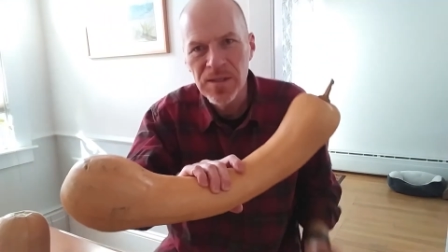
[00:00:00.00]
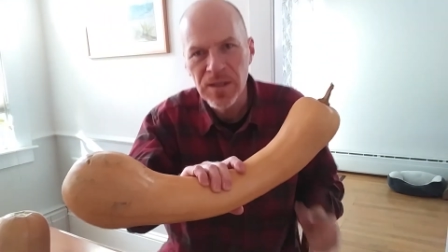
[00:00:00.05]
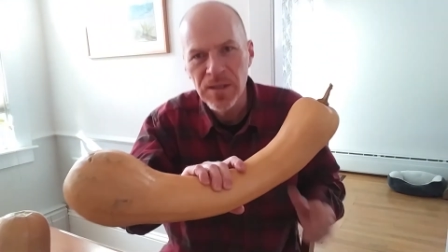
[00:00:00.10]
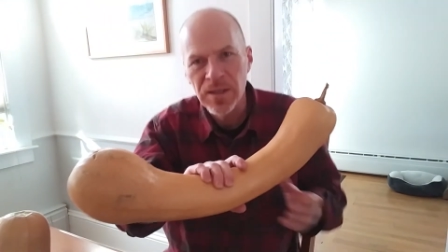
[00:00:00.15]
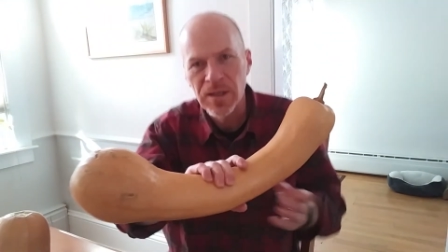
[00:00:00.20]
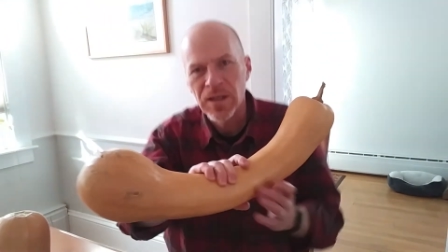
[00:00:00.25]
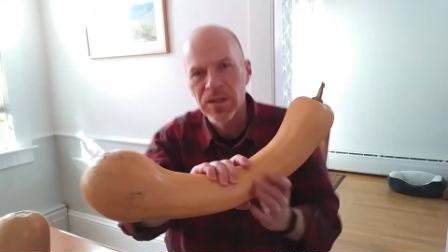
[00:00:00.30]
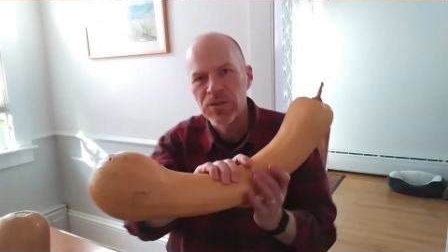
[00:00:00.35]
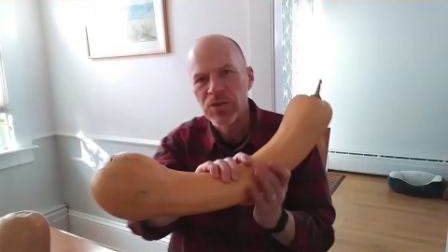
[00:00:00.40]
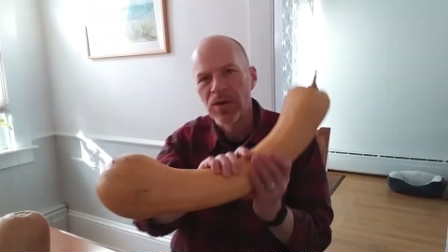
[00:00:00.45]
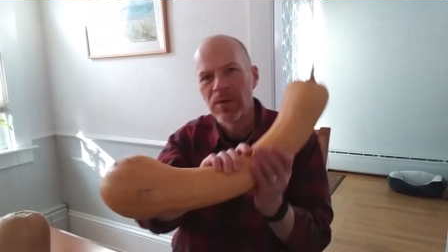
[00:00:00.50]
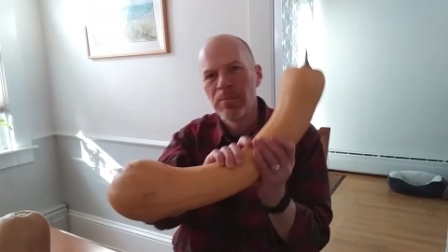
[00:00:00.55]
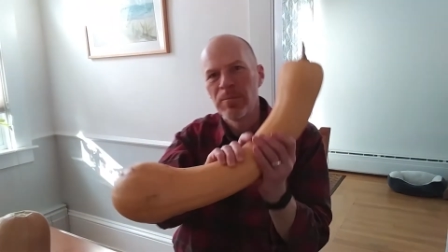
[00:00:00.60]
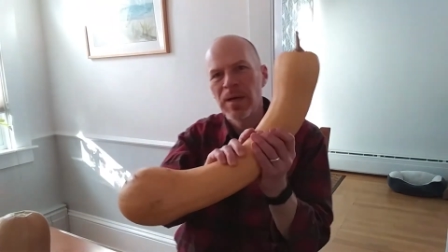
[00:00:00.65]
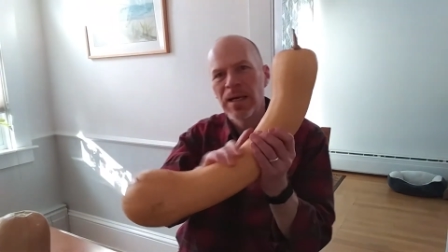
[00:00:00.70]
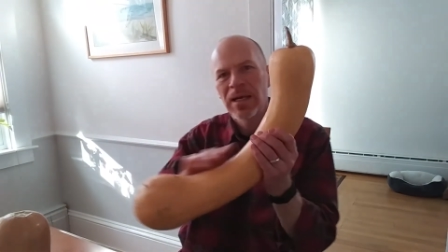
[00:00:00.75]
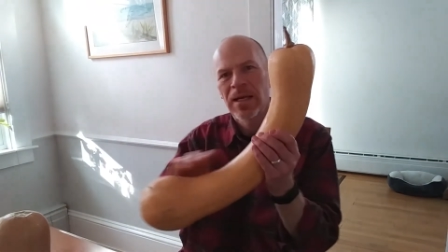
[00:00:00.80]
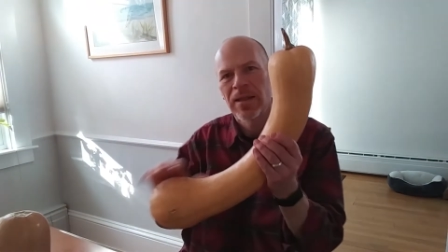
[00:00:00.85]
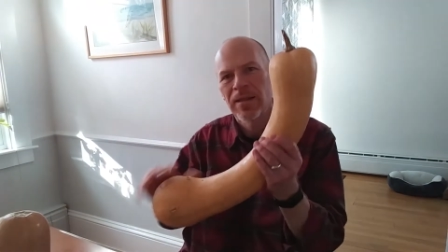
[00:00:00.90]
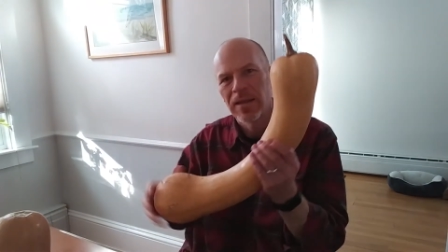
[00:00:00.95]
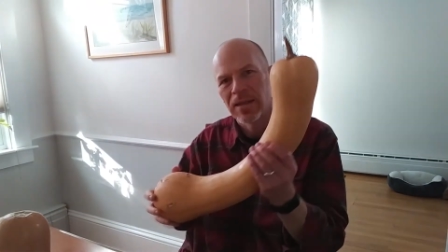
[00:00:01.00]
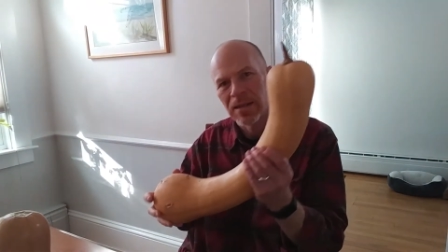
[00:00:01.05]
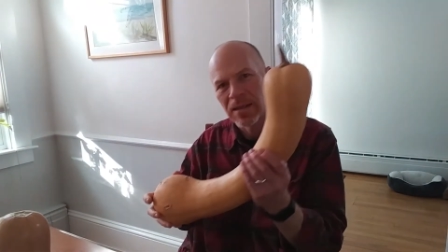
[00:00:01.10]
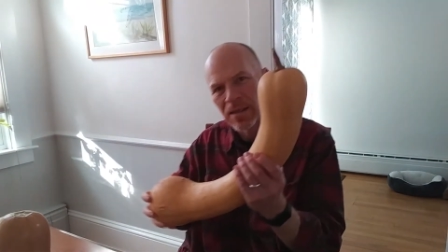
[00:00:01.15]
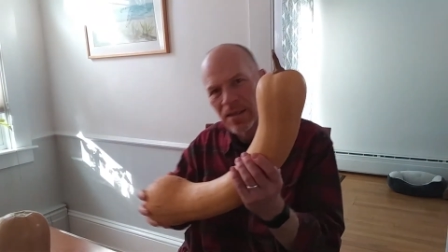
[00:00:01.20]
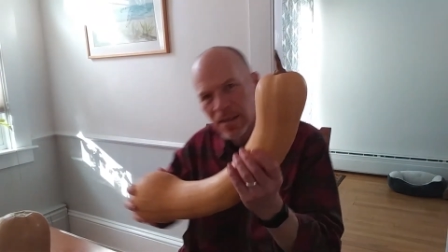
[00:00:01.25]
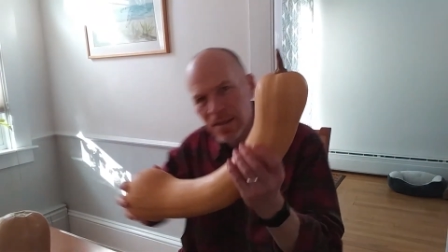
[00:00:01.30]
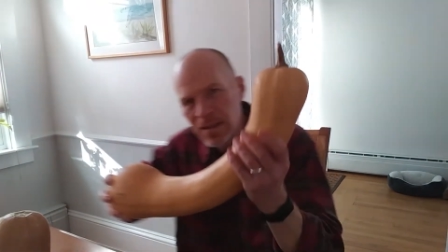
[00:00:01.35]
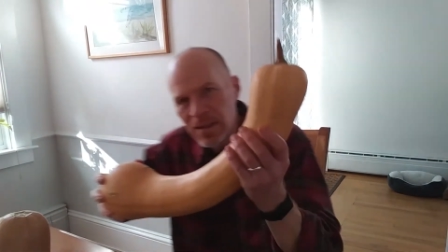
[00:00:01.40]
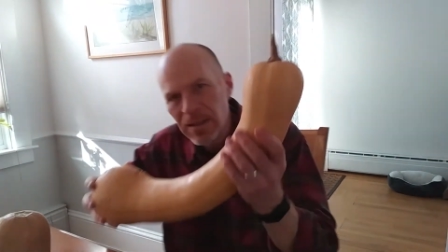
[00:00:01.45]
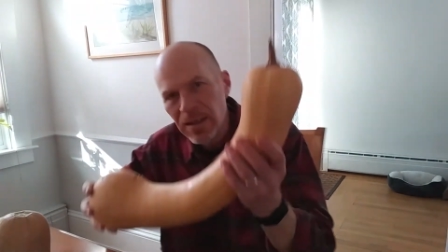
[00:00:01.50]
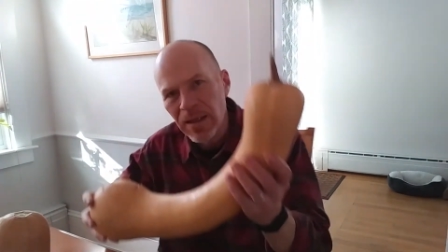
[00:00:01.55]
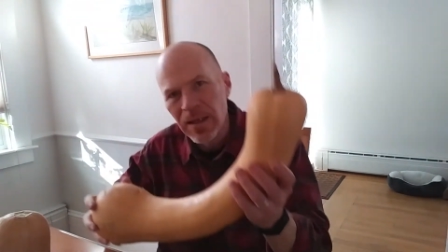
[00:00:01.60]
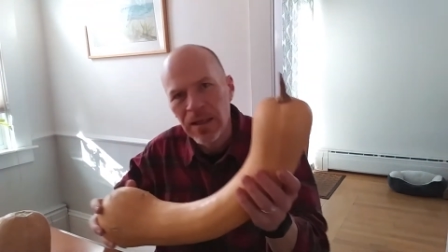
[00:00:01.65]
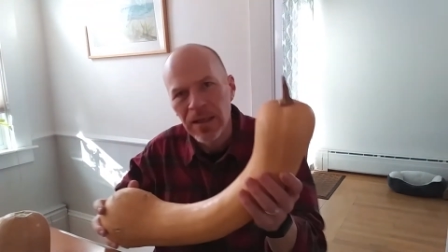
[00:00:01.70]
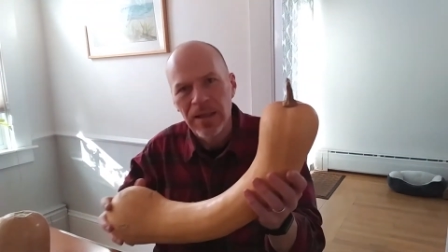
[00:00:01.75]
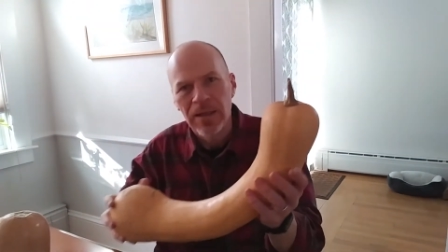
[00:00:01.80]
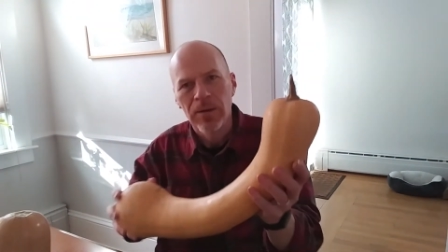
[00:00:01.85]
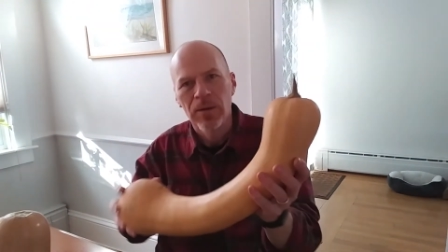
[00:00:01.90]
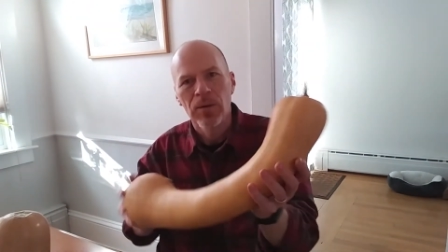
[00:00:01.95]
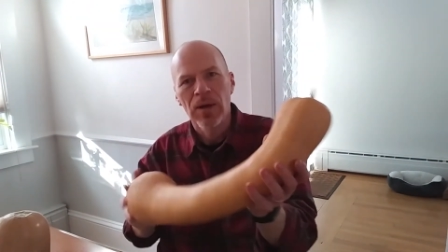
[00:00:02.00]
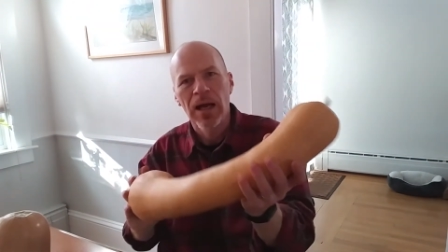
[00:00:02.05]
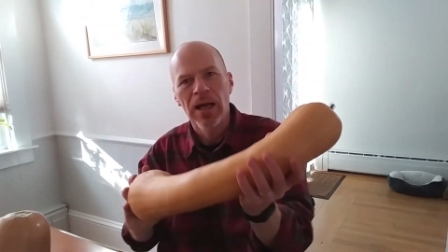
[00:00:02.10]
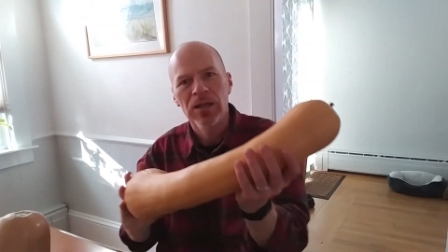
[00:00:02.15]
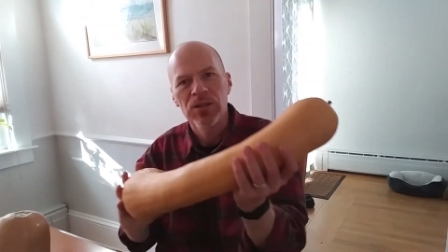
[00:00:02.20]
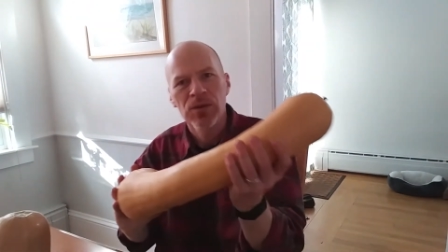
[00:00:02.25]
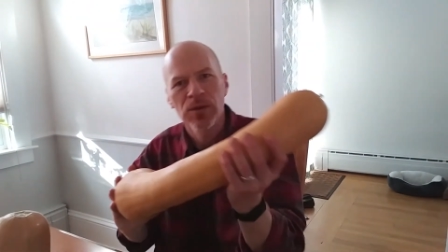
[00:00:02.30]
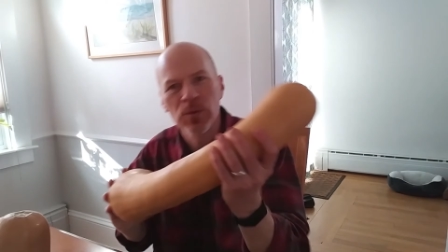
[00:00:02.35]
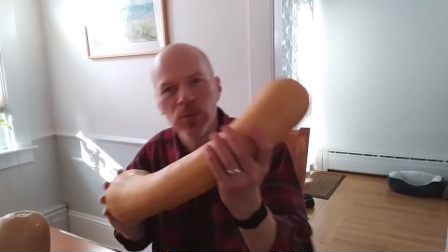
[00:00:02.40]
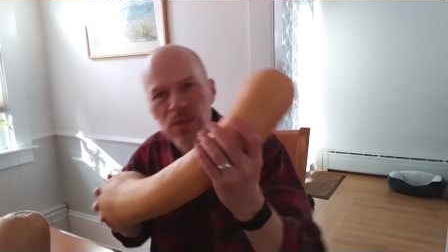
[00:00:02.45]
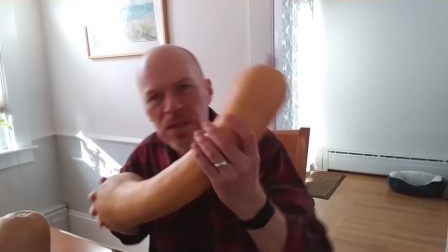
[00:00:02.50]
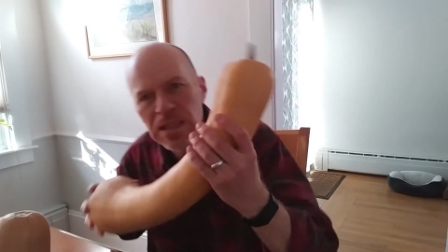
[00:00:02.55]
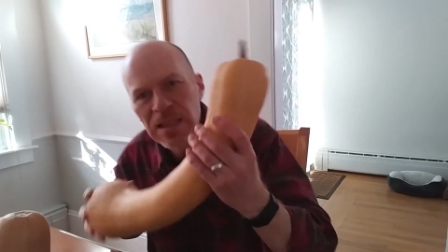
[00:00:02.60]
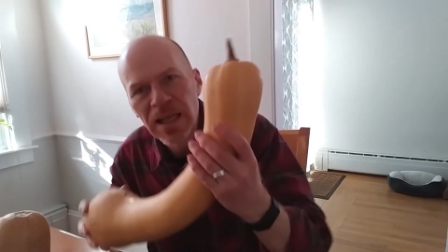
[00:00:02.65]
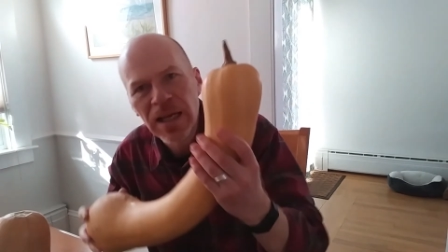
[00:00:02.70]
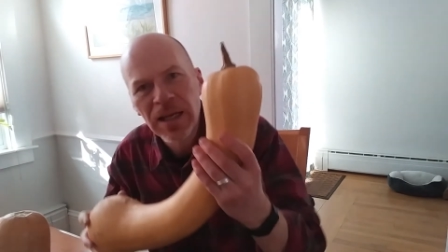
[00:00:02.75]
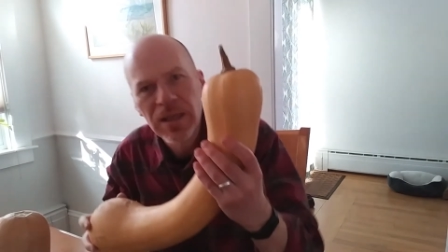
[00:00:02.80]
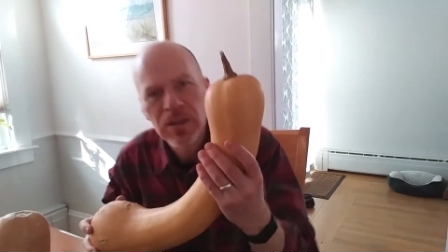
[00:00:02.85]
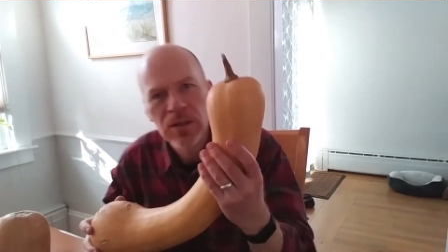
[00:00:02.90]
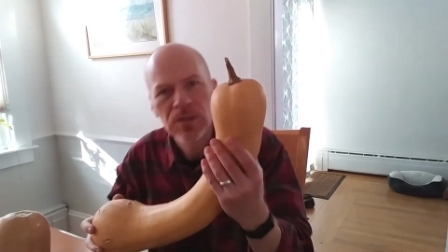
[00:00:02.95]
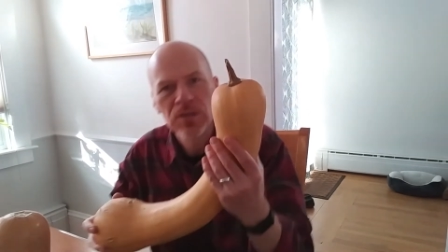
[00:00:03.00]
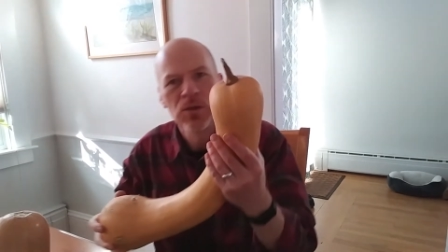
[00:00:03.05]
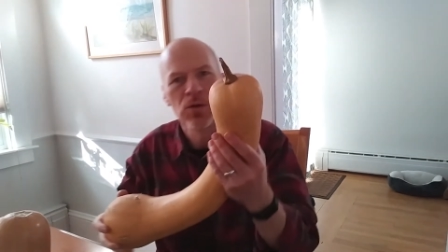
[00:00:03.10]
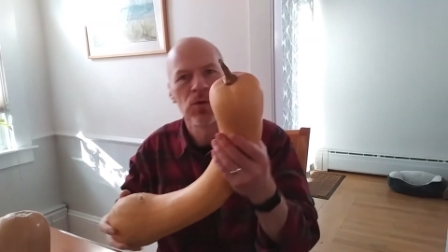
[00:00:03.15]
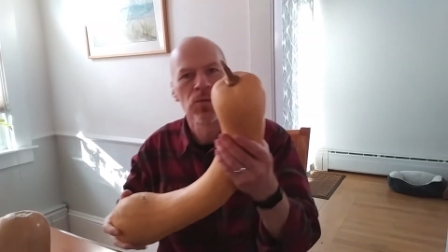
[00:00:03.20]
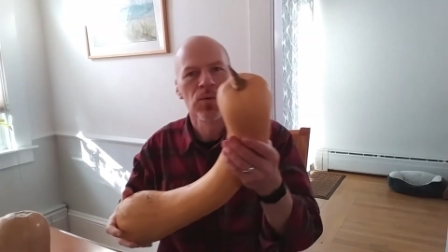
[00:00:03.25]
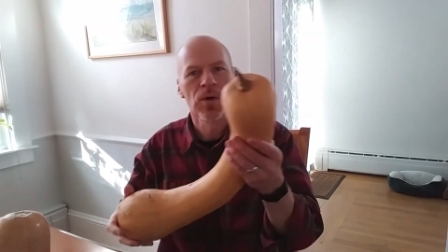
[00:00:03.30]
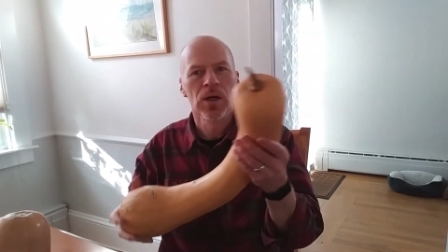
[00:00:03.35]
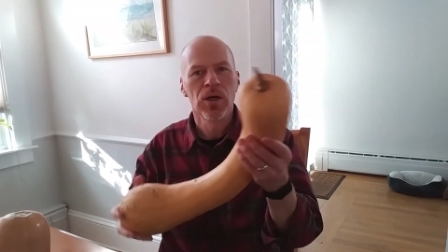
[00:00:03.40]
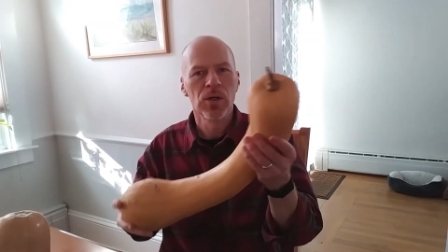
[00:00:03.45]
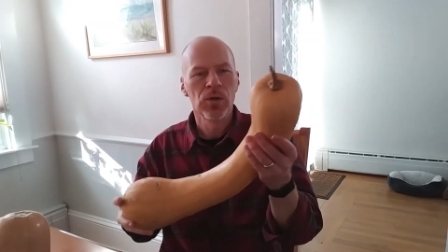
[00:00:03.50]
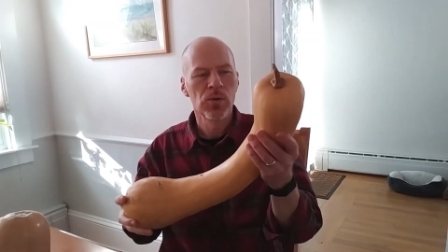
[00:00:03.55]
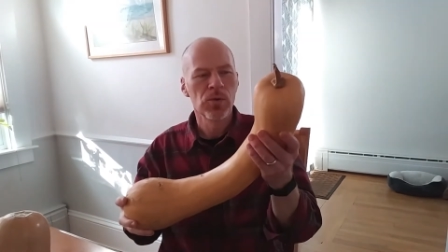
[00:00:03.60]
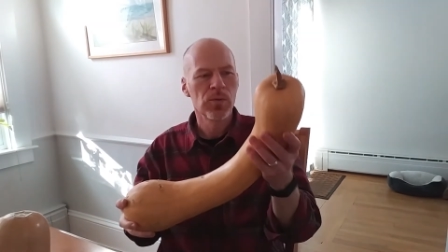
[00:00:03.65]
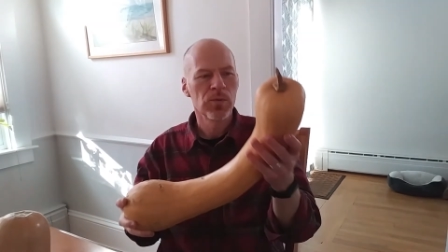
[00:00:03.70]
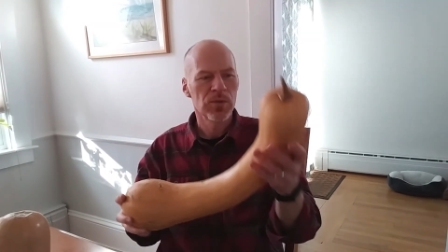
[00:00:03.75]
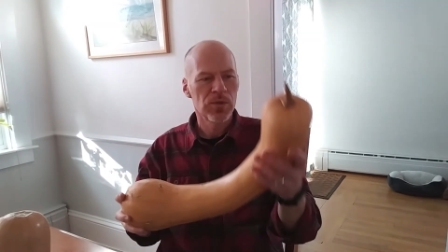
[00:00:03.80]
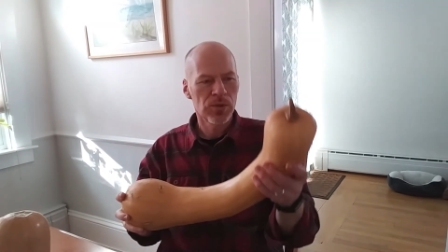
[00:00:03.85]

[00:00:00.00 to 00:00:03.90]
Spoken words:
a trombetta that actually was let grow